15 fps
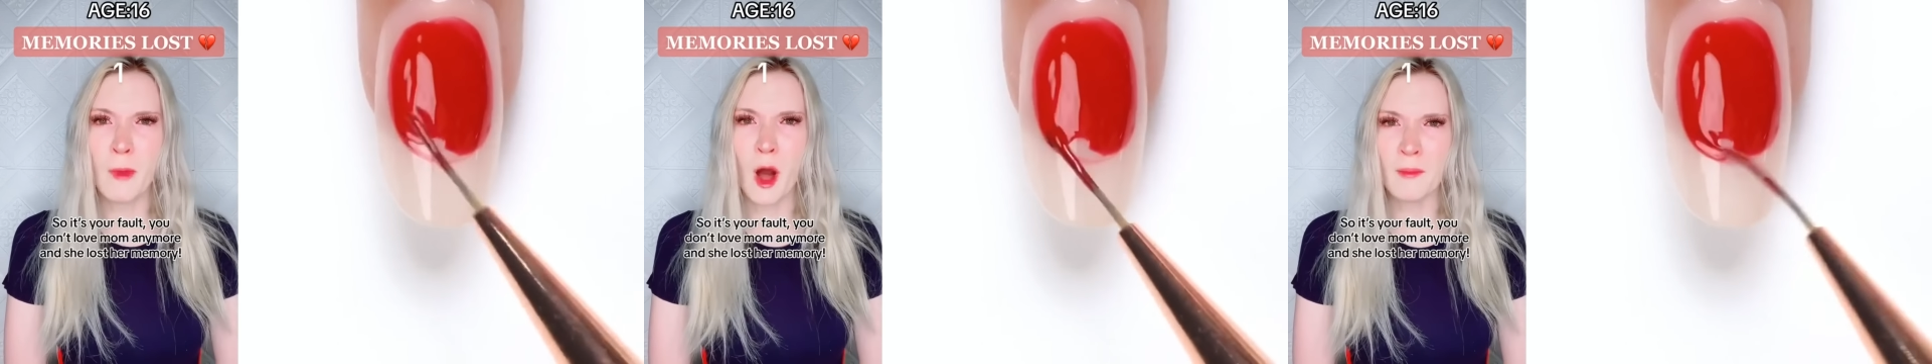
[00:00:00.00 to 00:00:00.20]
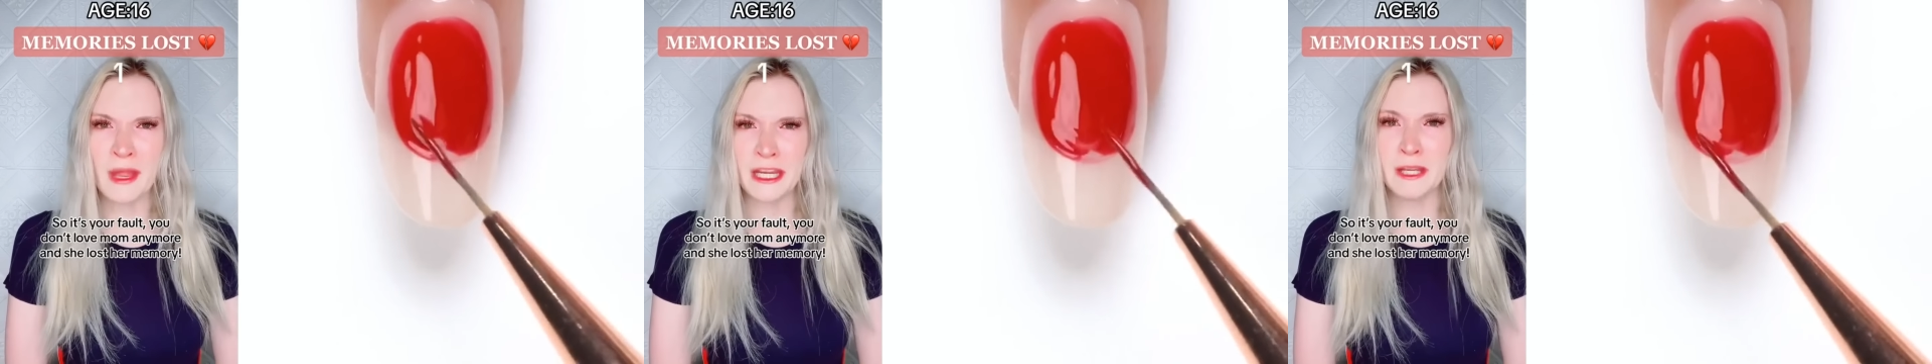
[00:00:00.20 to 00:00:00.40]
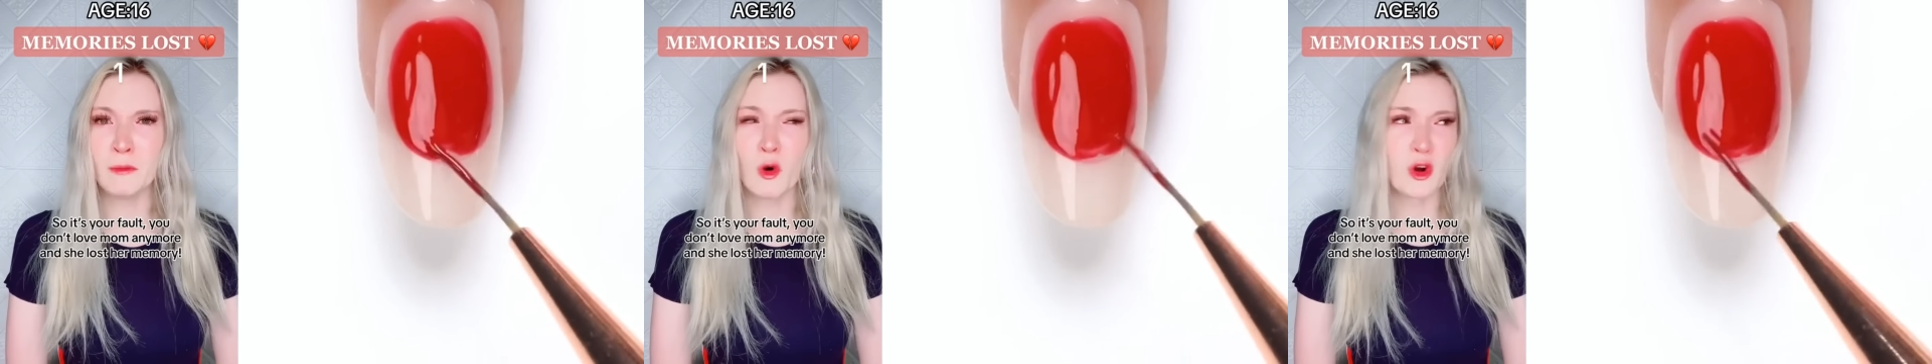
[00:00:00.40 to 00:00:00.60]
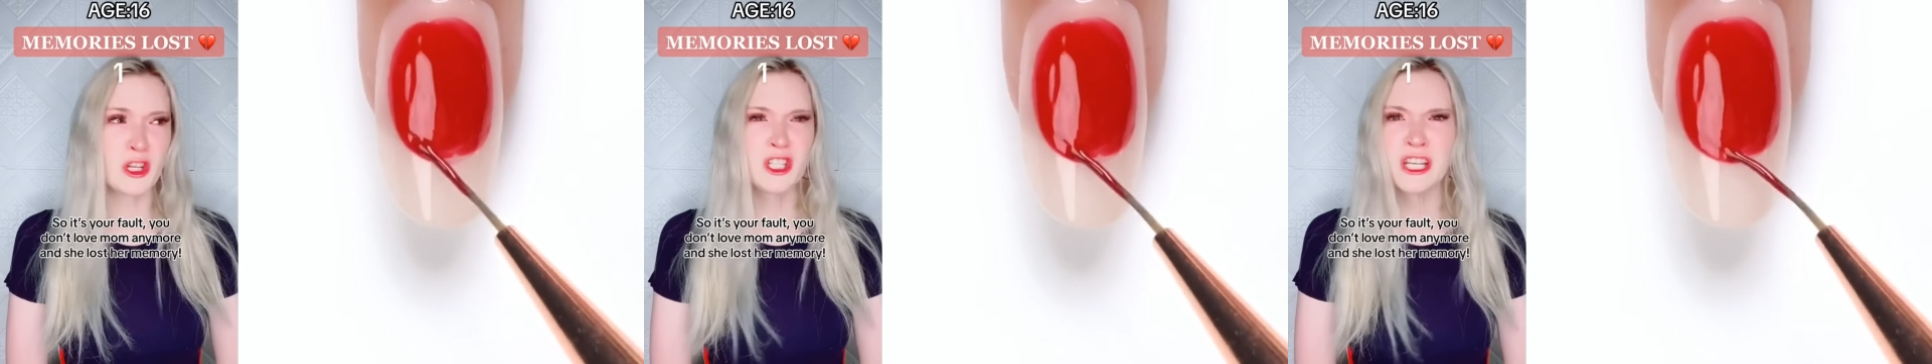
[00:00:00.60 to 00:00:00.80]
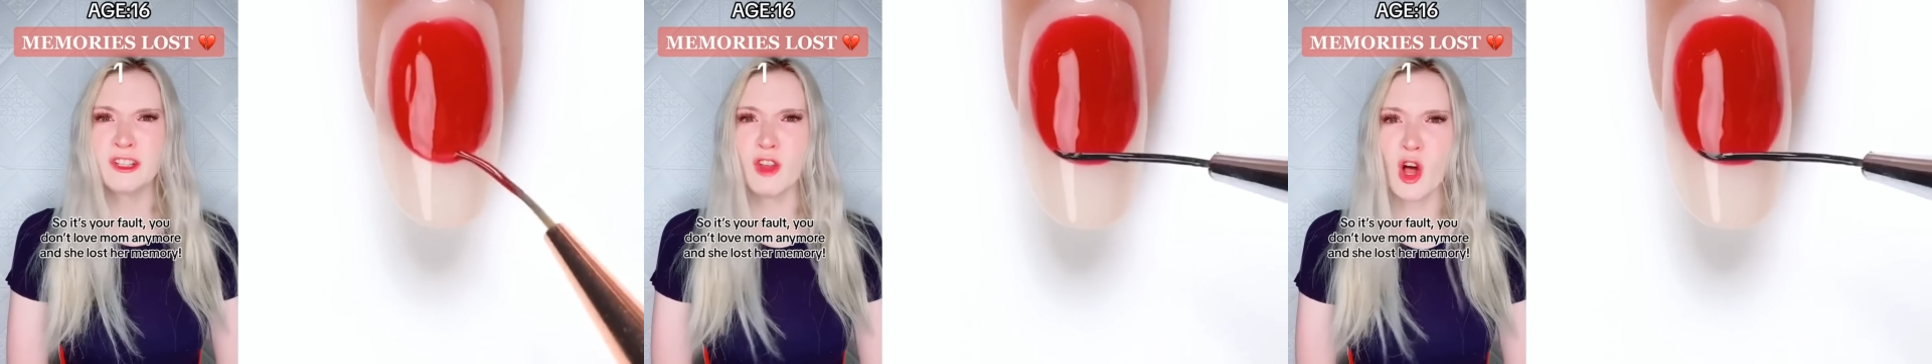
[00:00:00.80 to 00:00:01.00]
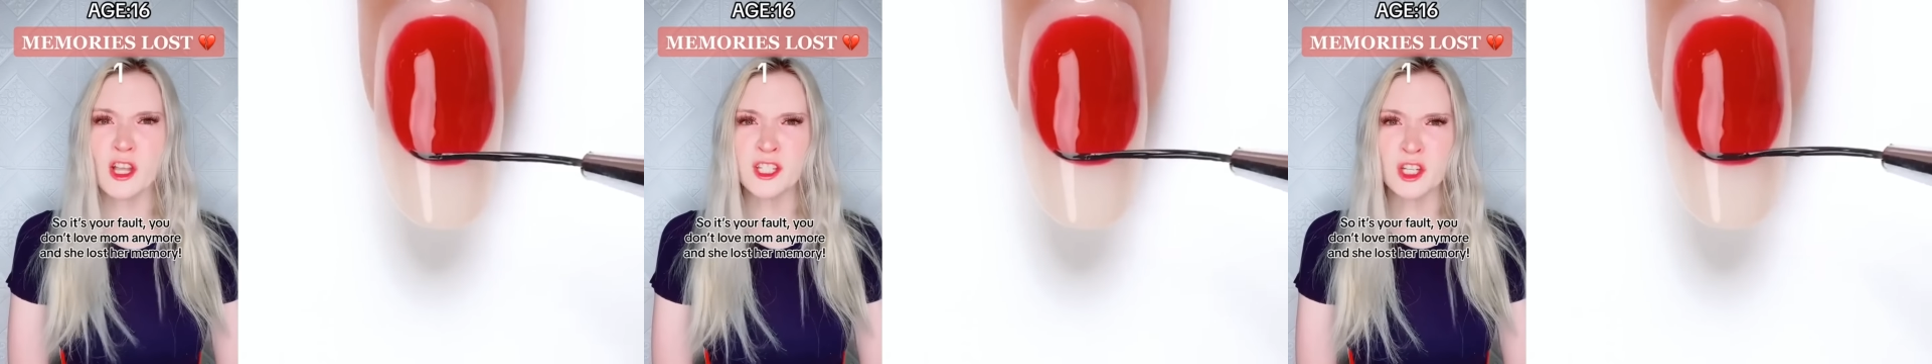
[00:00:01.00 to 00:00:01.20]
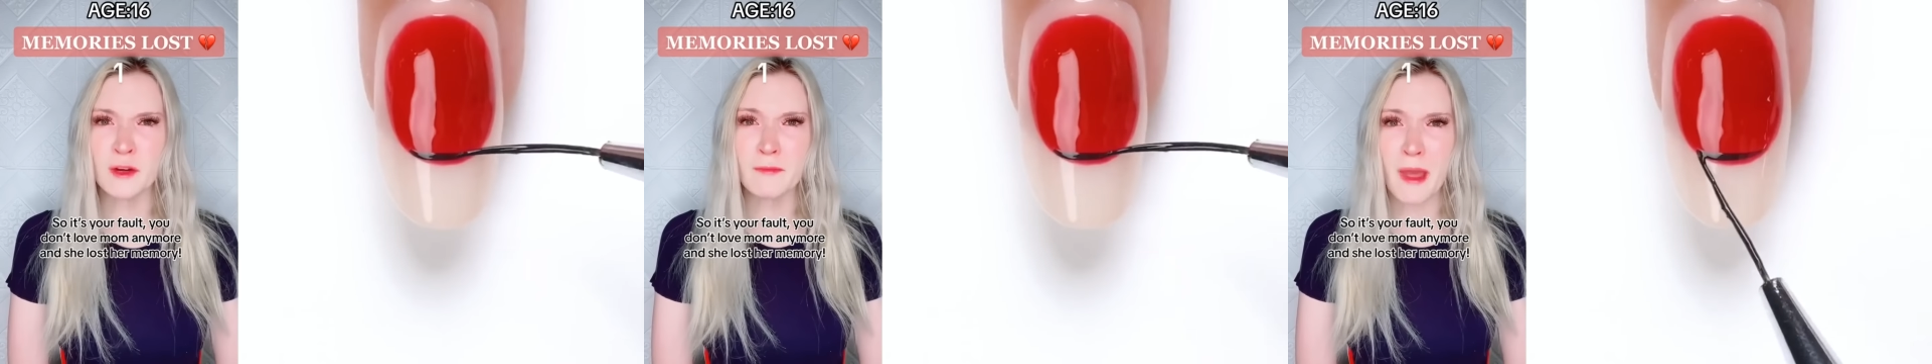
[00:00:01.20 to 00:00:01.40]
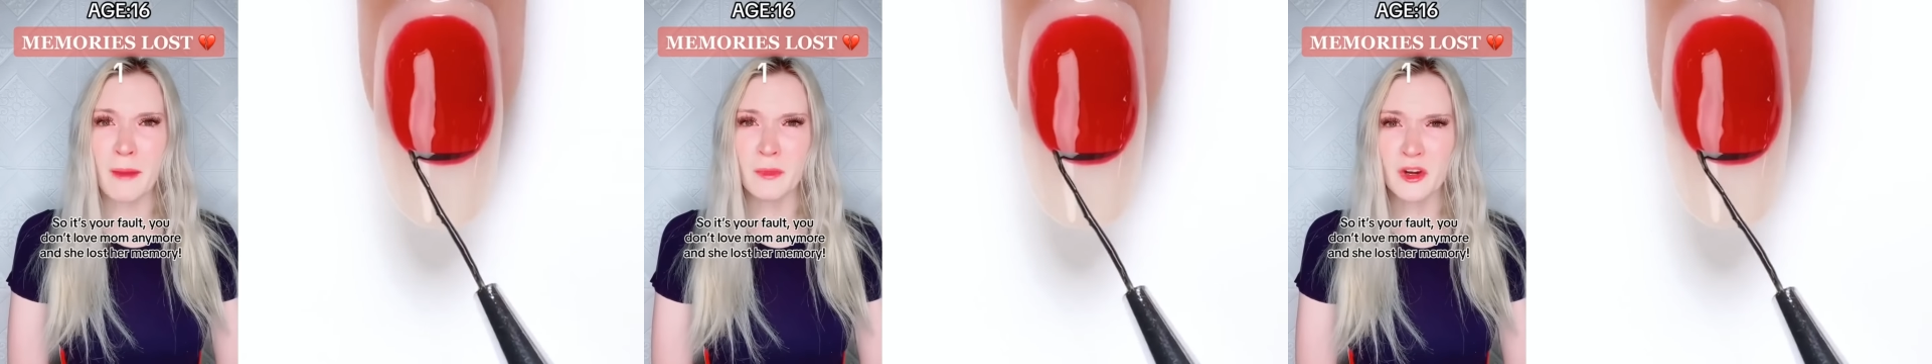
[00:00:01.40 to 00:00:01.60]
Mom anymore and she lost
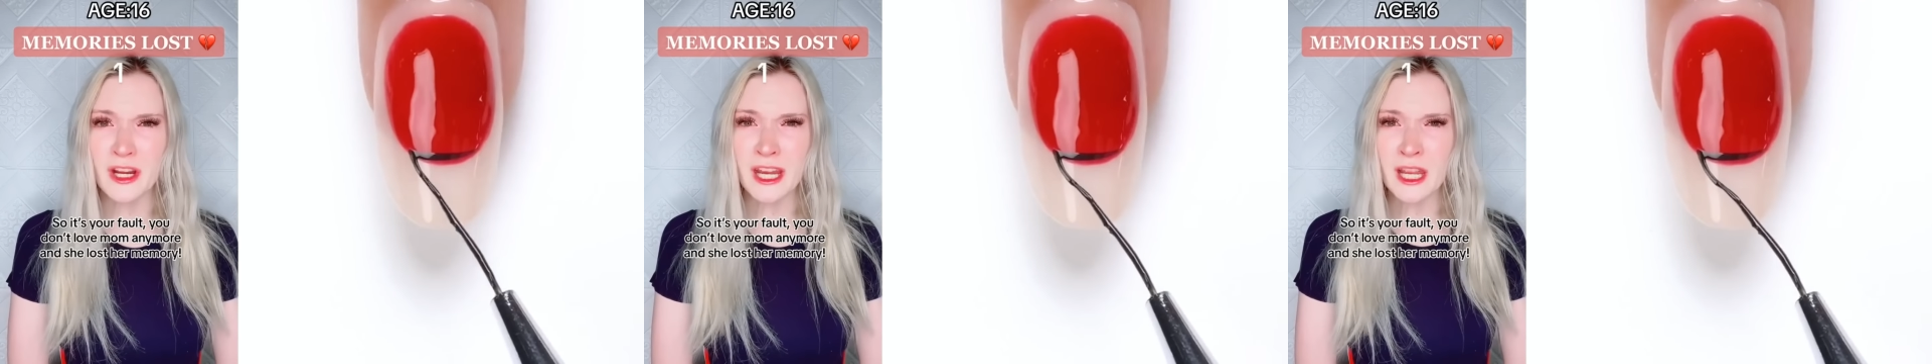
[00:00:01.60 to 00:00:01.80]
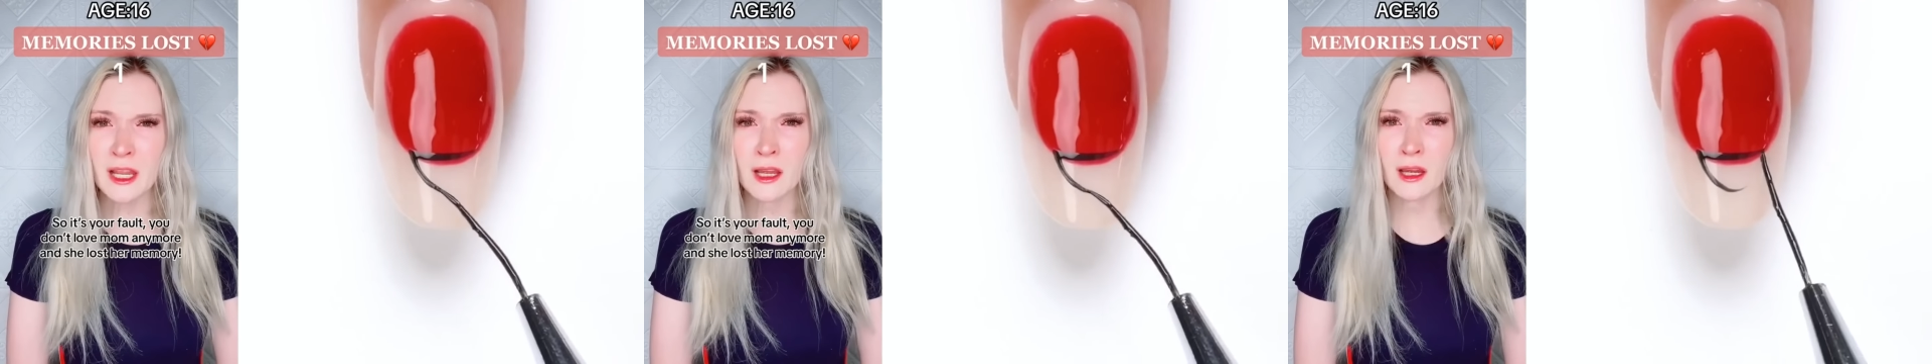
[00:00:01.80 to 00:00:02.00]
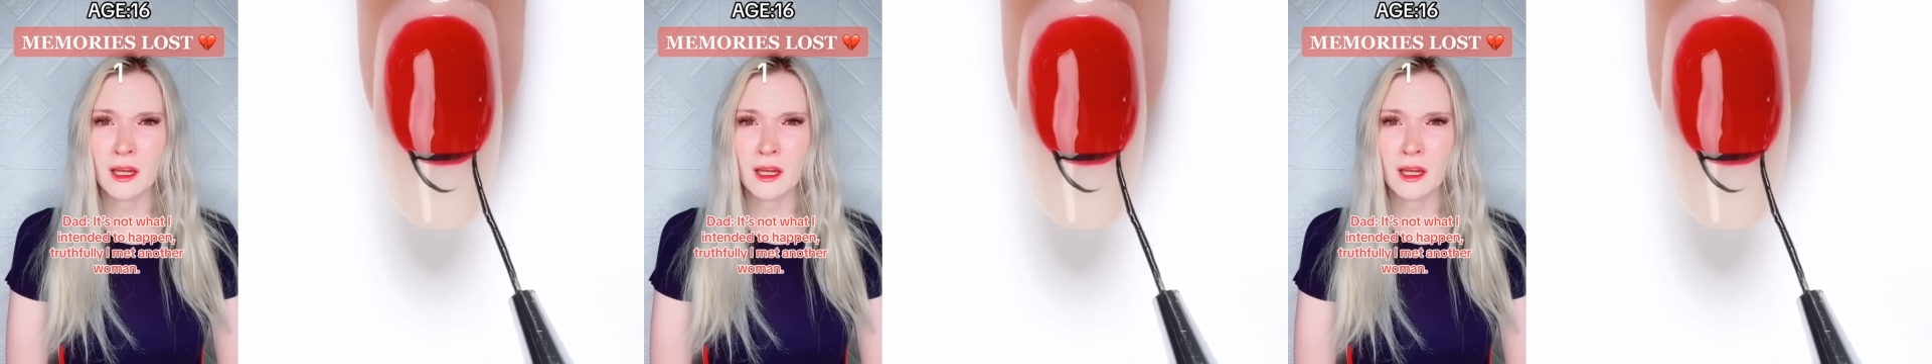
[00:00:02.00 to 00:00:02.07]
her memory?